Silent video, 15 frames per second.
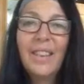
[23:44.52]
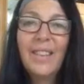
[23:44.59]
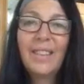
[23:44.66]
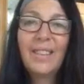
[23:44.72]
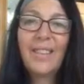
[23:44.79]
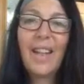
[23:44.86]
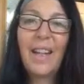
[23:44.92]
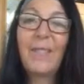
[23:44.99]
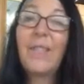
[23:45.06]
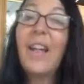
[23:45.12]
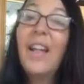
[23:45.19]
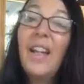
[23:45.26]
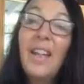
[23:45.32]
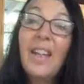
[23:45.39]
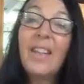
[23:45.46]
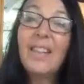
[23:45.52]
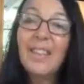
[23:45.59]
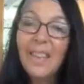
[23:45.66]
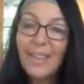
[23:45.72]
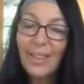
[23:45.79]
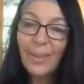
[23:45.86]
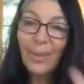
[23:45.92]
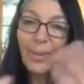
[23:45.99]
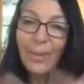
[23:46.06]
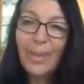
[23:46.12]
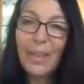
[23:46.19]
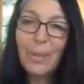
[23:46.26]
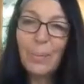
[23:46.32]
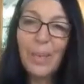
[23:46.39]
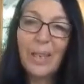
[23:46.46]
in his life, and that he's
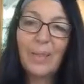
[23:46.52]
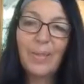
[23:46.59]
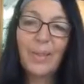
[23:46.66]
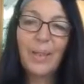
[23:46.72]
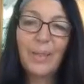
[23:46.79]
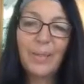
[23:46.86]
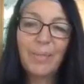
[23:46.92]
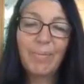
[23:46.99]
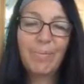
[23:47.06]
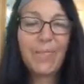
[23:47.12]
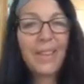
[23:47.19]
holding space for you